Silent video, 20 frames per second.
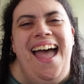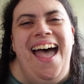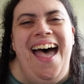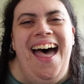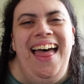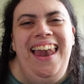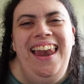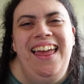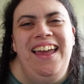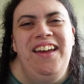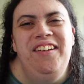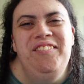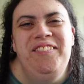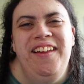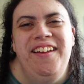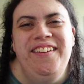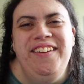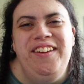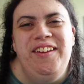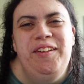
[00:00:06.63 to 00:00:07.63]
Hello,
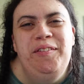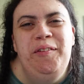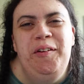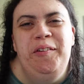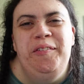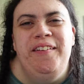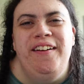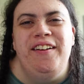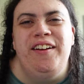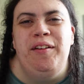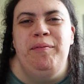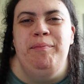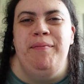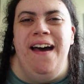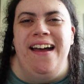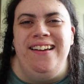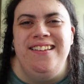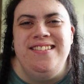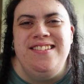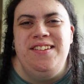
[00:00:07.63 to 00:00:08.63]
welcome or welcome
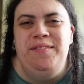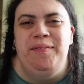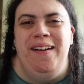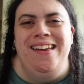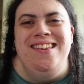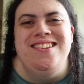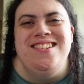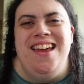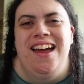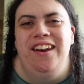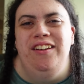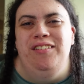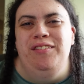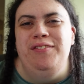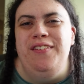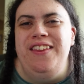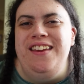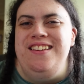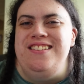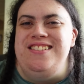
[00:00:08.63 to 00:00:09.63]
back to my channel.
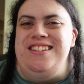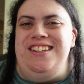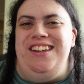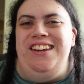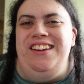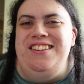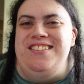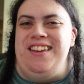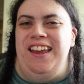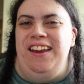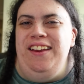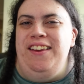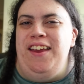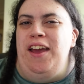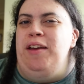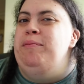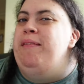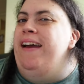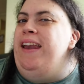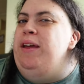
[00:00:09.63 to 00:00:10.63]
For those of you who don't
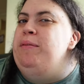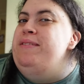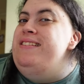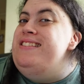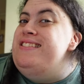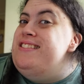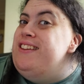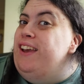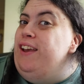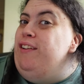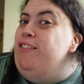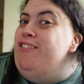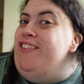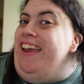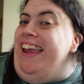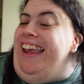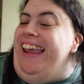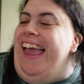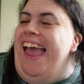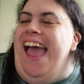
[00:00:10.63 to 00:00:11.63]
know, my name is
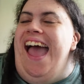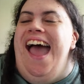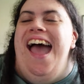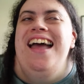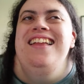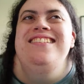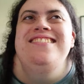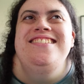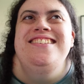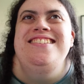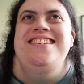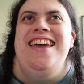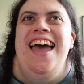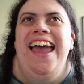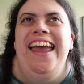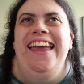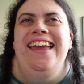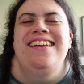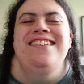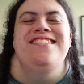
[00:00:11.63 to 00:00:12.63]
Sophie, and
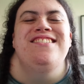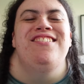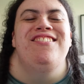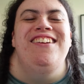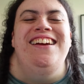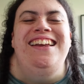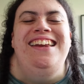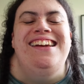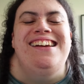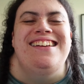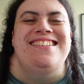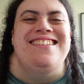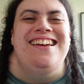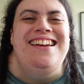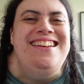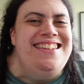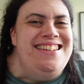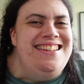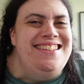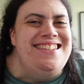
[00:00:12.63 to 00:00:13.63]
today is a really
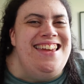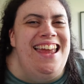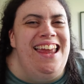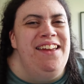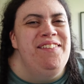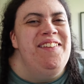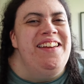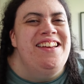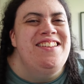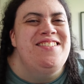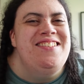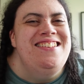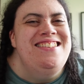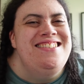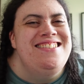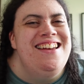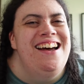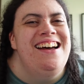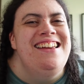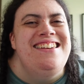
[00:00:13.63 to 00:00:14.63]
exciting day because we're
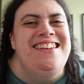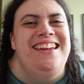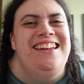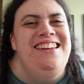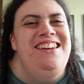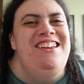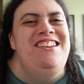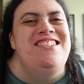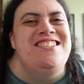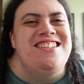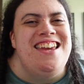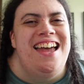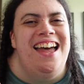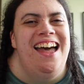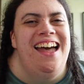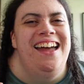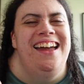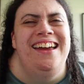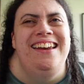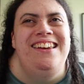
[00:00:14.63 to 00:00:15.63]
starting
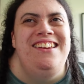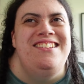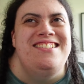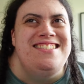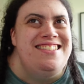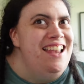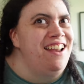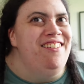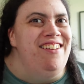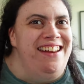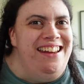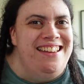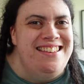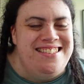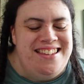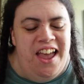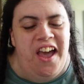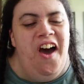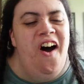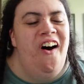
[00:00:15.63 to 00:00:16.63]
a new
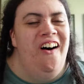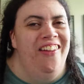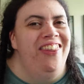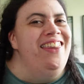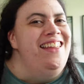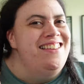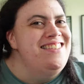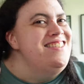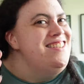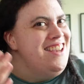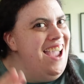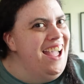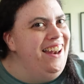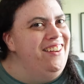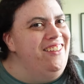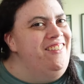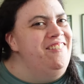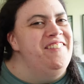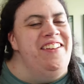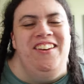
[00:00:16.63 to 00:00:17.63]
series on this
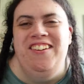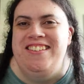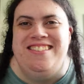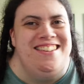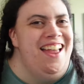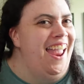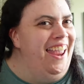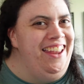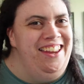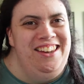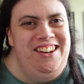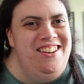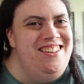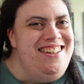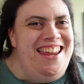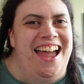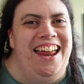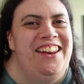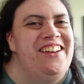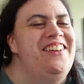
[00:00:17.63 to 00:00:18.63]
channel. We're not starting a new
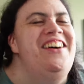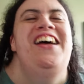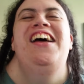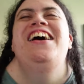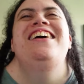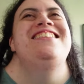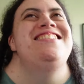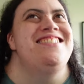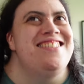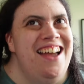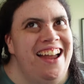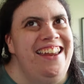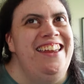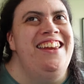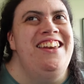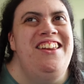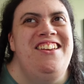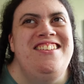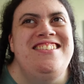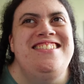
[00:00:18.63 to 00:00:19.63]
channel, starting
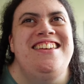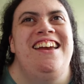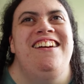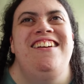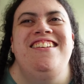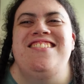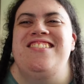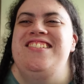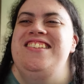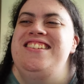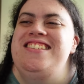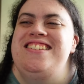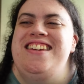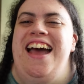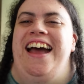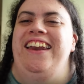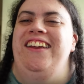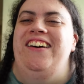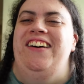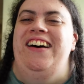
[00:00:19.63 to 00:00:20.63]
a new series on this
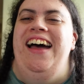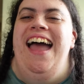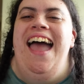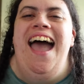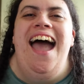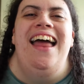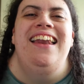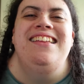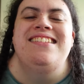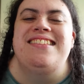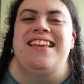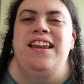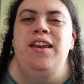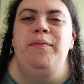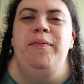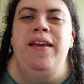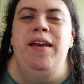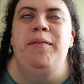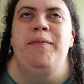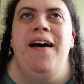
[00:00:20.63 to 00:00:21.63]
channel, and it's going to
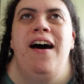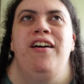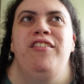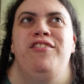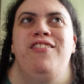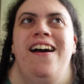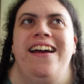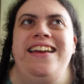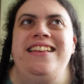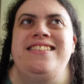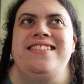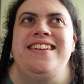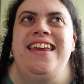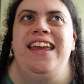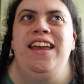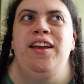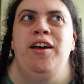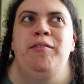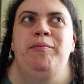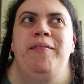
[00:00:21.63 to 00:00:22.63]
be about
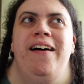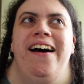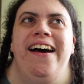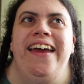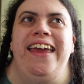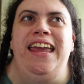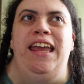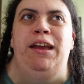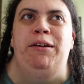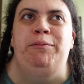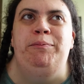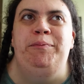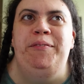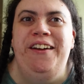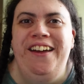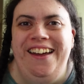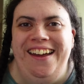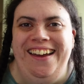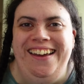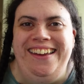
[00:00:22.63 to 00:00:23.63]
writing my
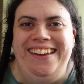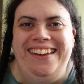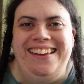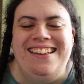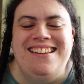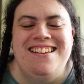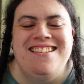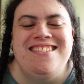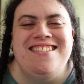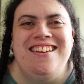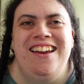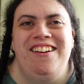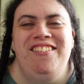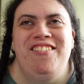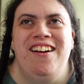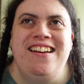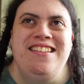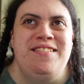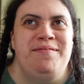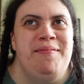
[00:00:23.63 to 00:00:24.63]
book. So
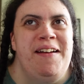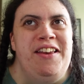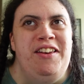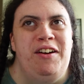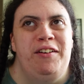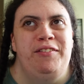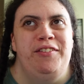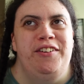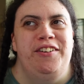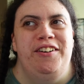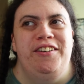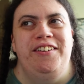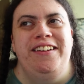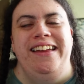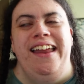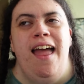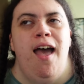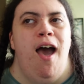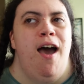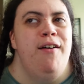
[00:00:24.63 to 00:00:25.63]
writing my novel,
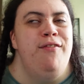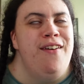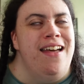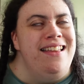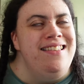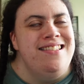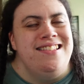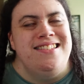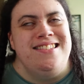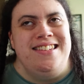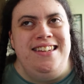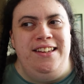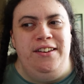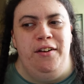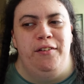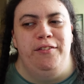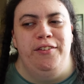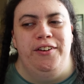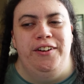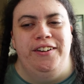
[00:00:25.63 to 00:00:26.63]
a fantasy
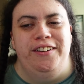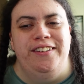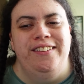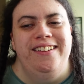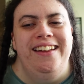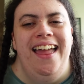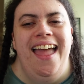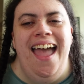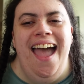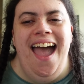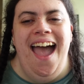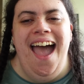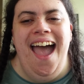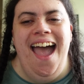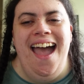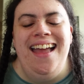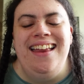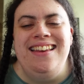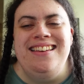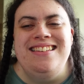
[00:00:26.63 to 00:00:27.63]
novel.
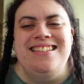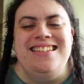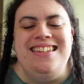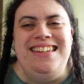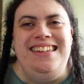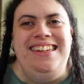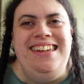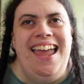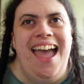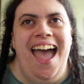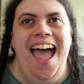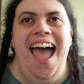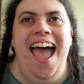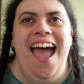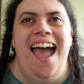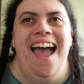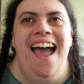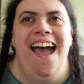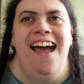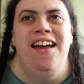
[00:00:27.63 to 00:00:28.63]
And
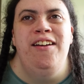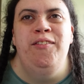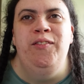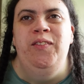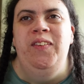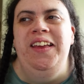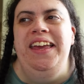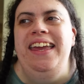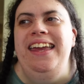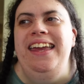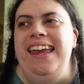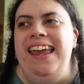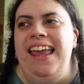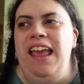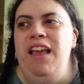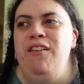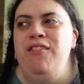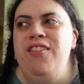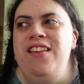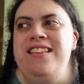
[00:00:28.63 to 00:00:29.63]
yeah,
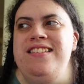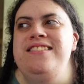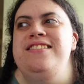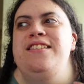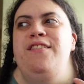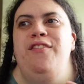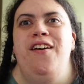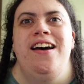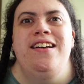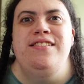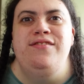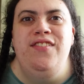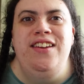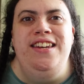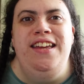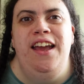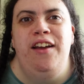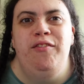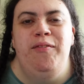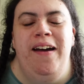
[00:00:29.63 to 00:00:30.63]
if this is the first
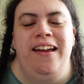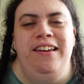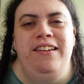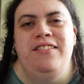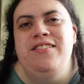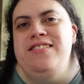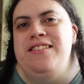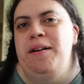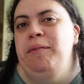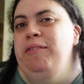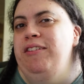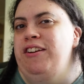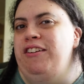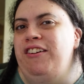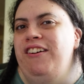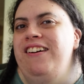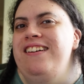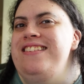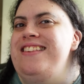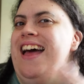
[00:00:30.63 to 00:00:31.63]
video of mine you've stumbled
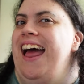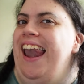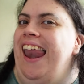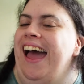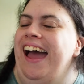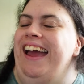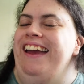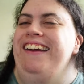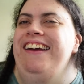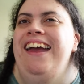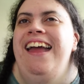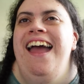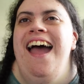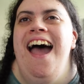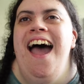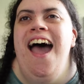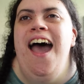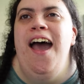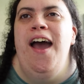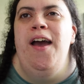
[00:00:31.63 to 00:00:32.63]
across, hello.
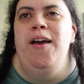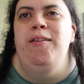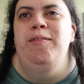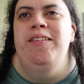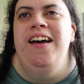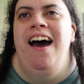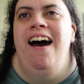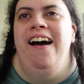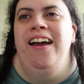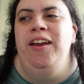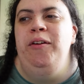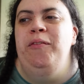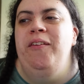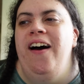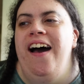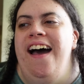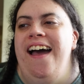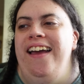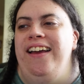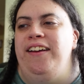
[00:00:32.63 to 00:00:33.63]
I
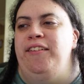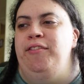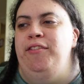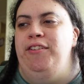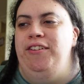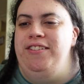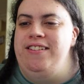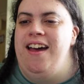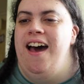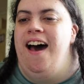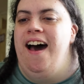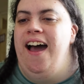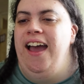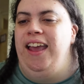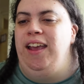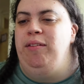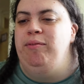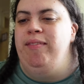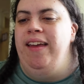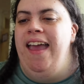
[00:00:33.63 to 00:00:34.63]
work full
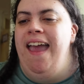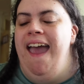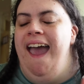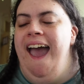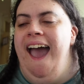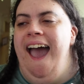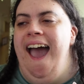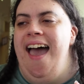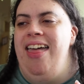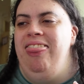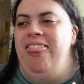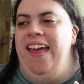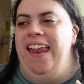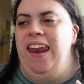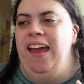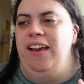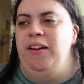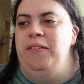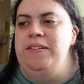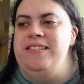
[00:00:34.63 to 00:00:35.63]
time and then
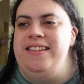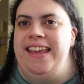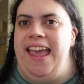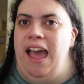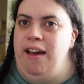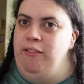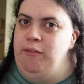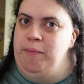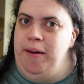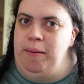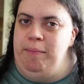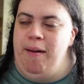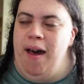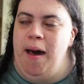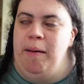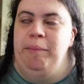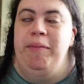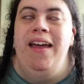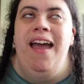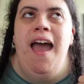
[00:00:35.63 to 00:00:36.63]
I also care for my
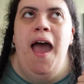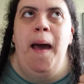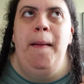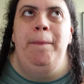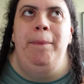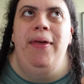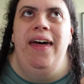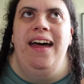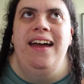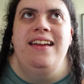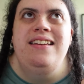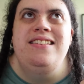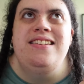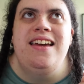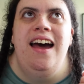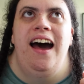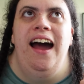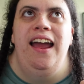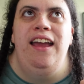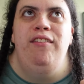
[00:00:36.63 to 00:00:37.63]
mum, but
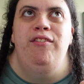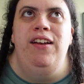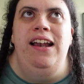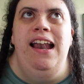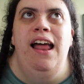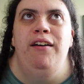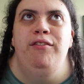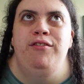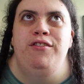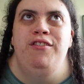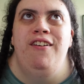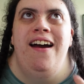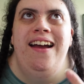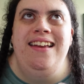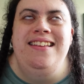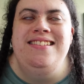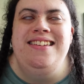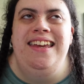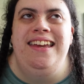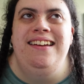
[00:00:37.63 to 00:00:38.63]
I've loved
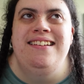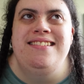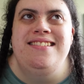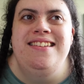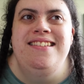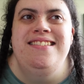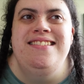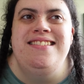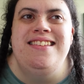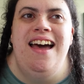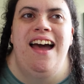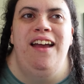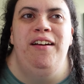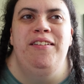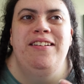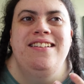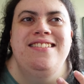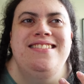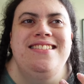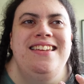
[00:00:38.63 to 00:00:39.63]
writing since I
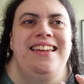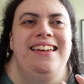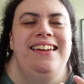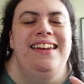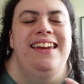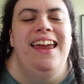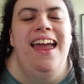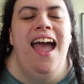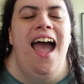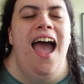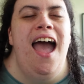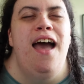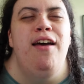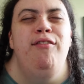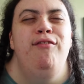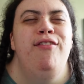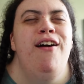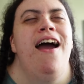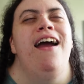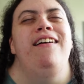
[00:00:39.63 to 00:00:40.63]
was a
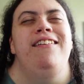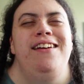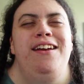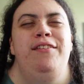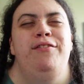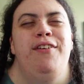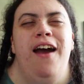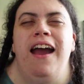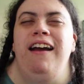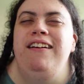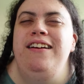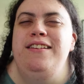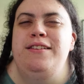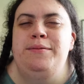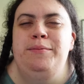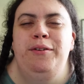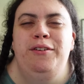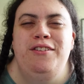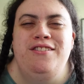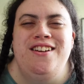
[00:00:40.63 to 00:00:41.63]
very, very
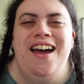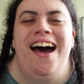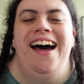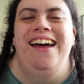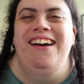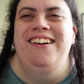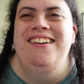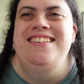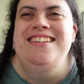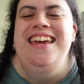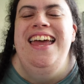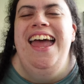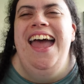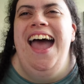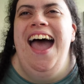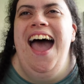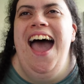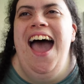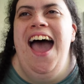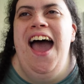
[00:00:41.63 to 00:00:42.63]
small child.
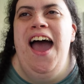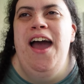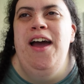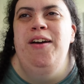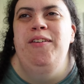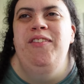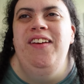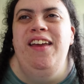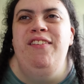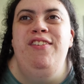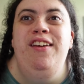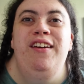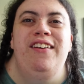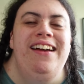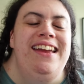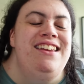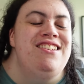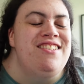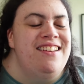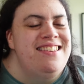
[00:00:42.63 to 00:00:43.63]
If you're
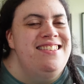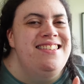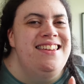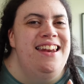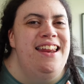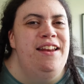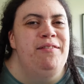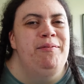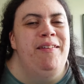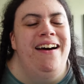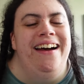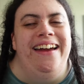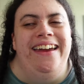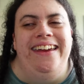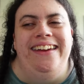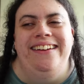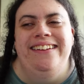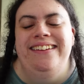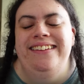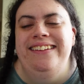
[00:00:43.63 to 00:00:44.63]
interested in
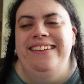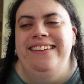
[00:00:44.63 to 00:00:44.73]
my